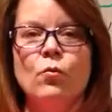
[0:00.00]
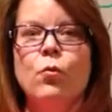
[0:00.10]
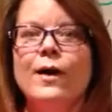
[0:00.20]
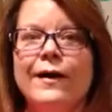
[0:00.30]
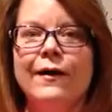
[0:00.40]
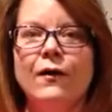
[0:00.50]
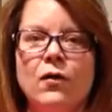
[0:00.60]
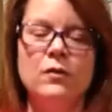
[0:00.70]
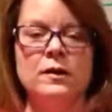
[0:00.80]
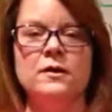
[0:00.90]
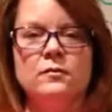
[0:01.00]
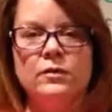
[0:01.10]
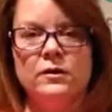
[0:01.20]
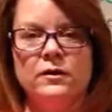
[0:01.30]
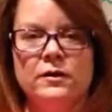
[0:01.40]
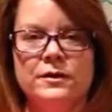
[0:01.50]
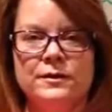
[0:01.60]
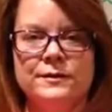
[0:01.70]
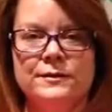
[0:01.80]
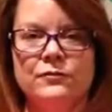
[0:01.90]
Well,
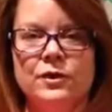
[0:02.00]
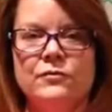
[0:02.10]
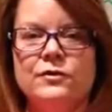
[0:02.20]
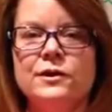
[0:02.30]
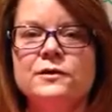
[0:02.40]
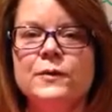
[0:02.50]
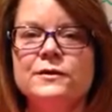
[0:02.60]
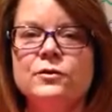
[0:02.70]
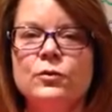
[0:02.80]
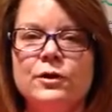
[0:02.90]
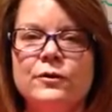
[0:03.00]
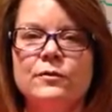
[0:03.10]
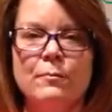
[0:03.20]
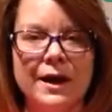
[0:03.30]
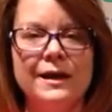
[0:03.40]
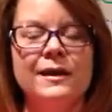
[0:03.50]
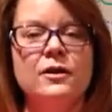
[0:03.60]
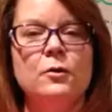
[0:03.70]
because if you ever expect to work with money,